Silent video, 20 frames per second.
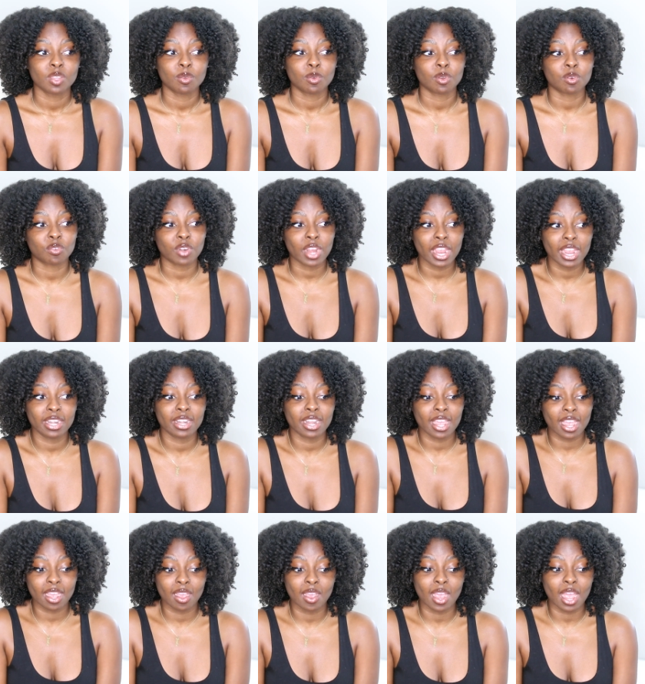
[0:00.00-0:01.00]
But right
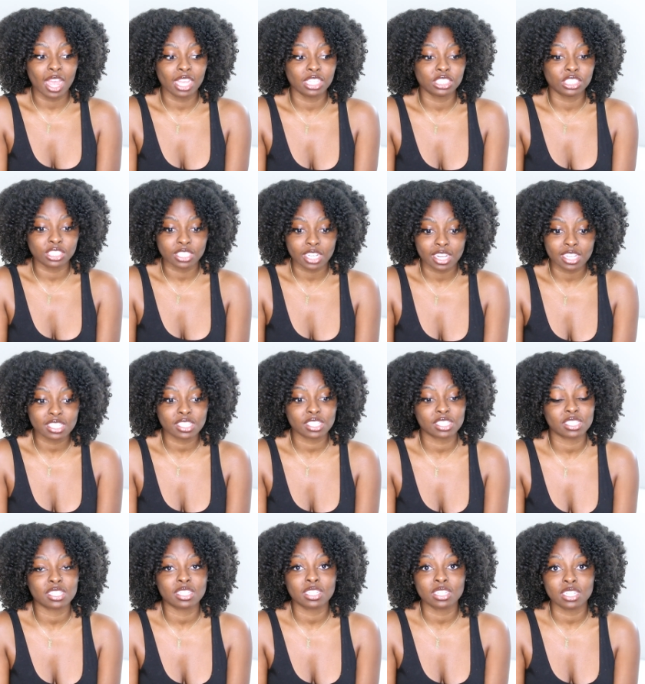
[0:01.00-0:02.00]
now, I
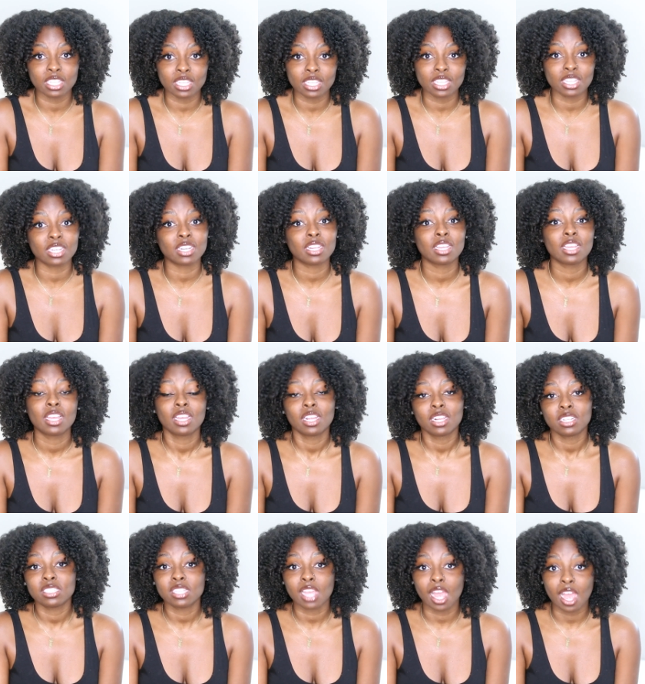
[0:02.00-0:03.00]
just need
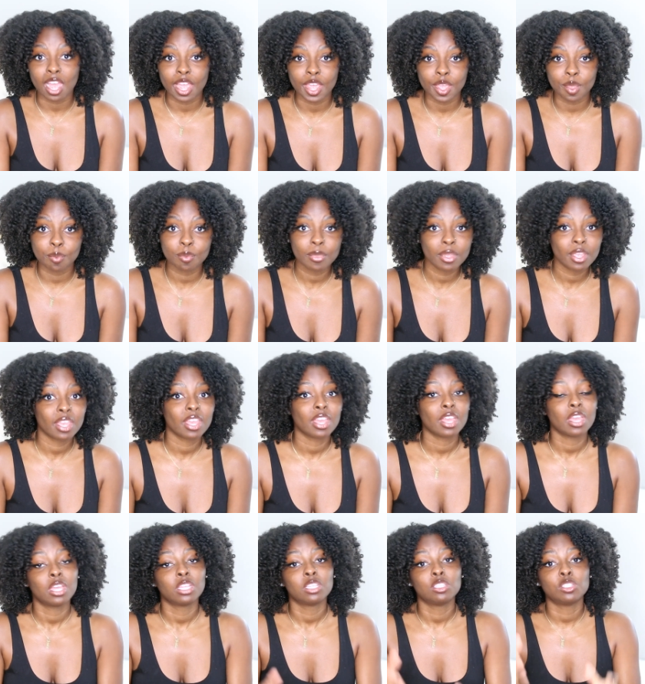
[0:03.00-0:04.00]
time
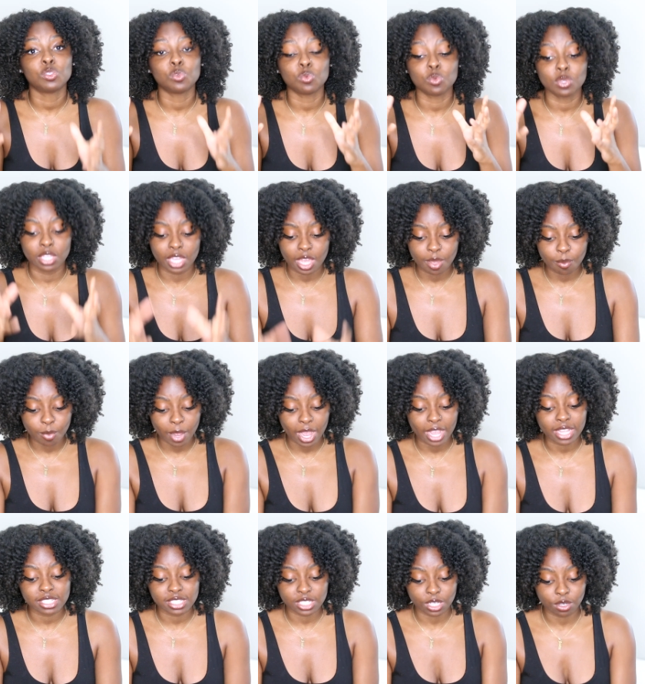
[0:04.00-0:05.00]
to get
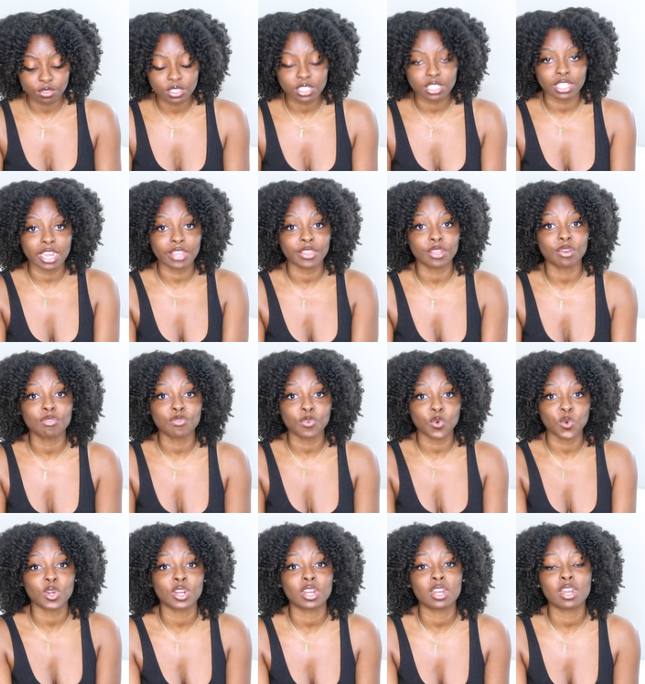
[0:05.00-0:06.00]
myself together
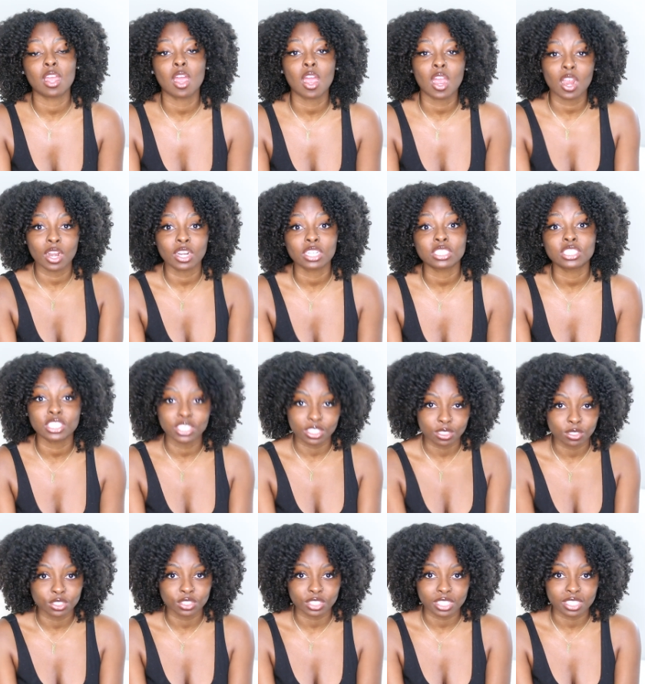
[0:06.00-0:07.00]
for our
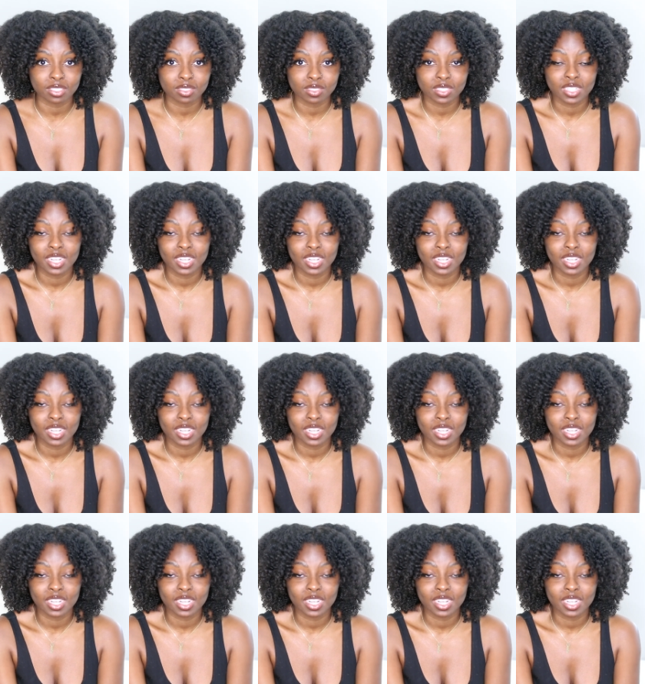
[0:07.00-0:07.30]
children